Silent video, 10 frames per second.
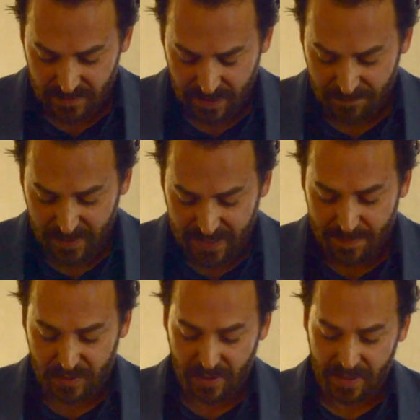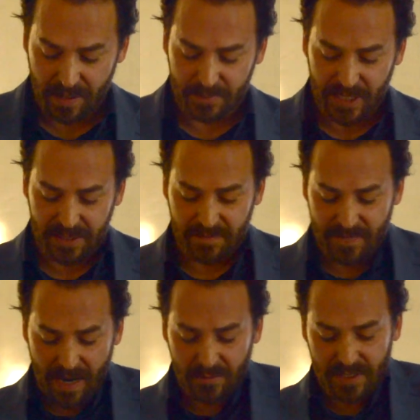And if we keep turning objective
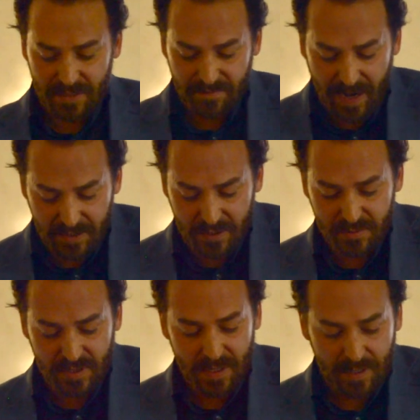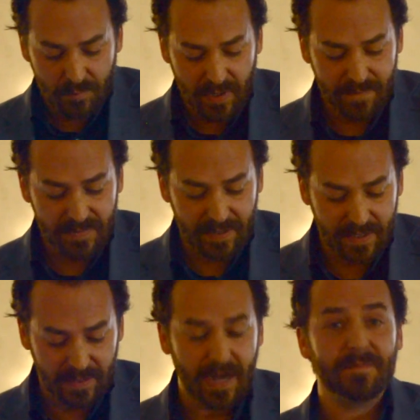nouns into values, we'll have
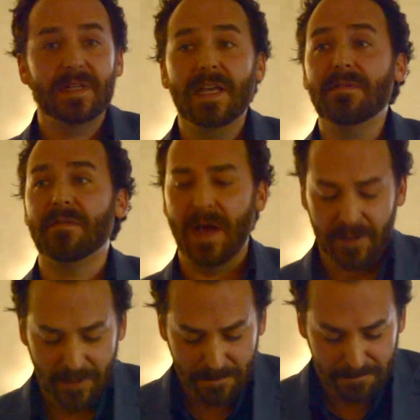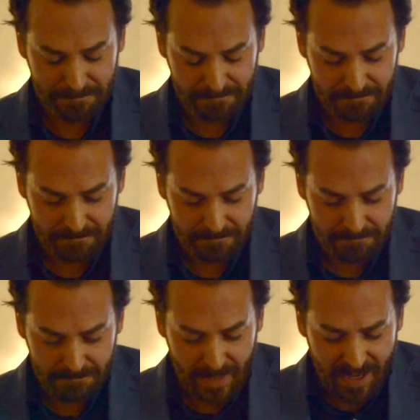nothing left to give a value.
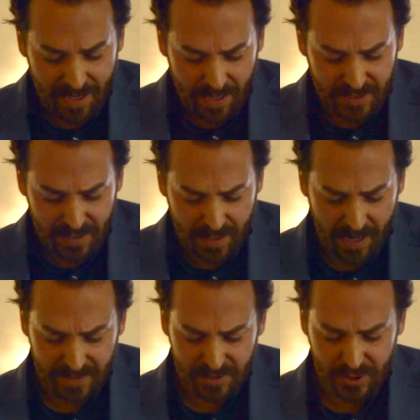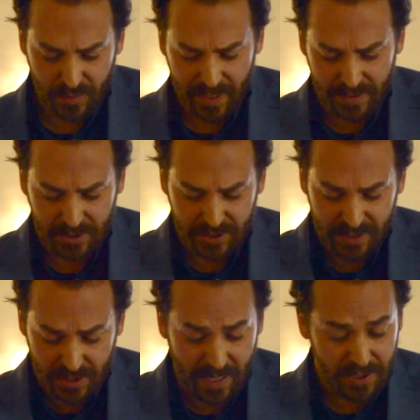It's kind of
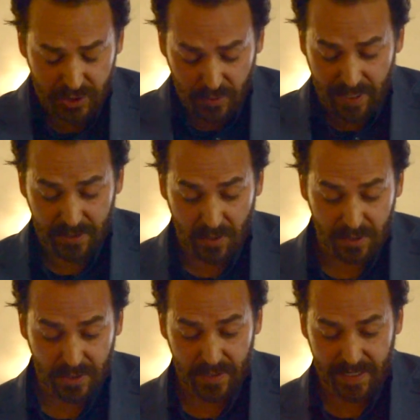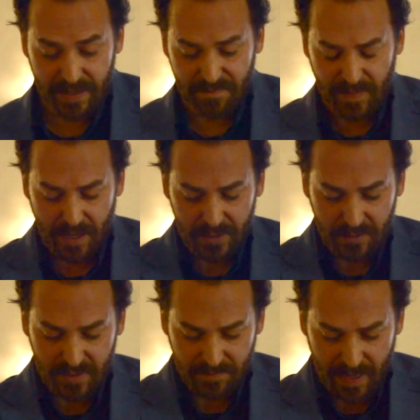strange also to give
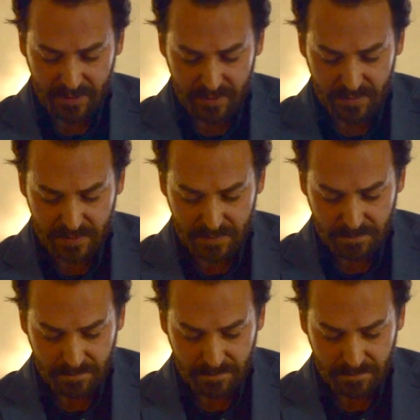value to values.